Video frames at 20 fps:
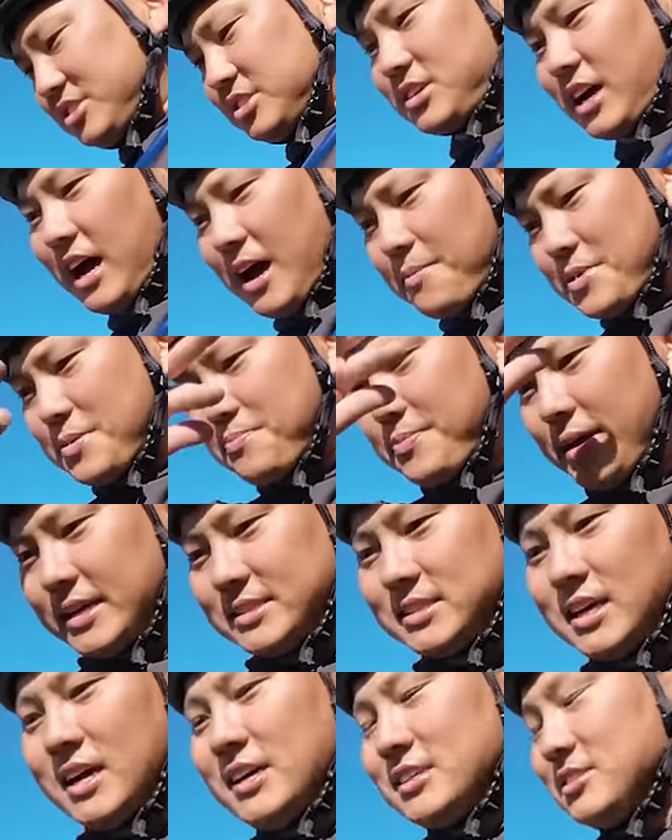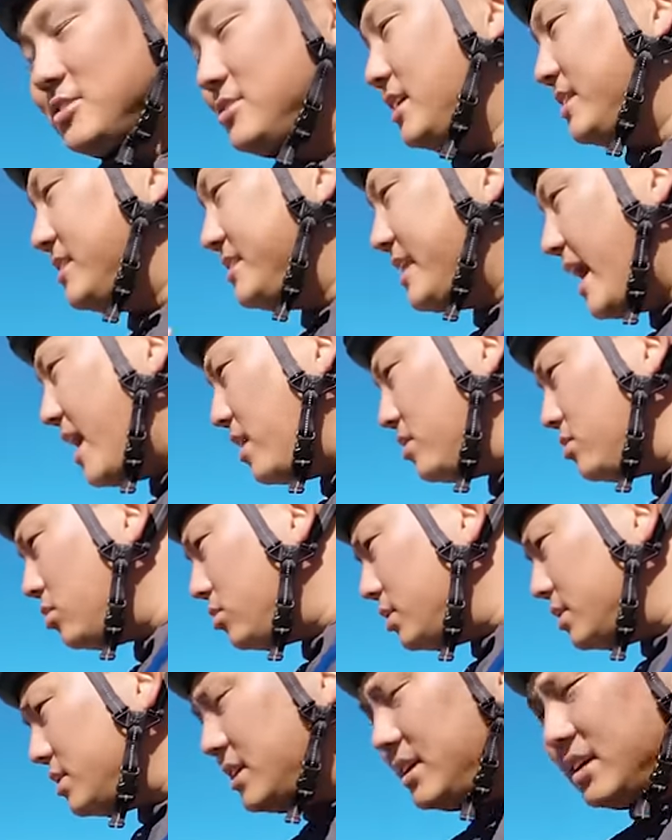can just copy paste. So the
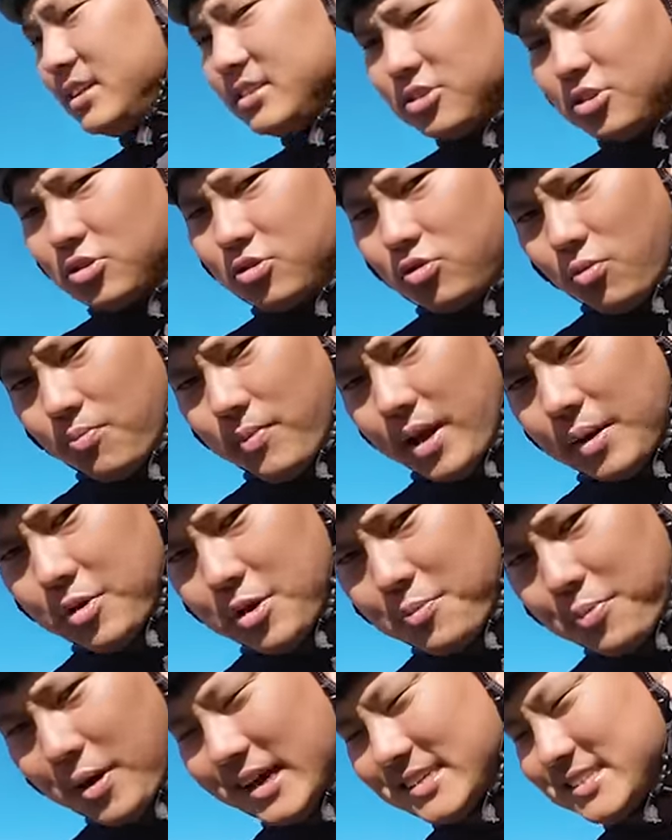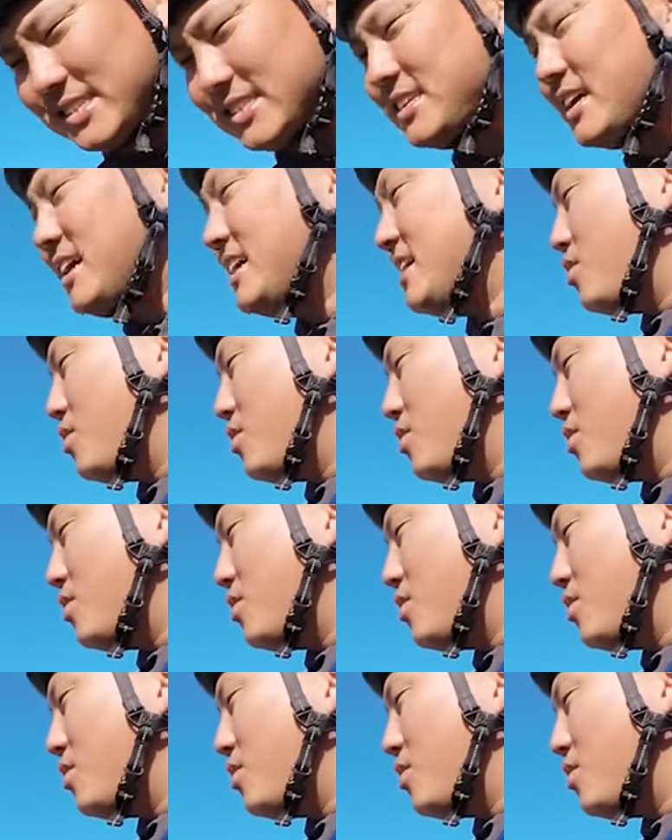downloading the internal memory process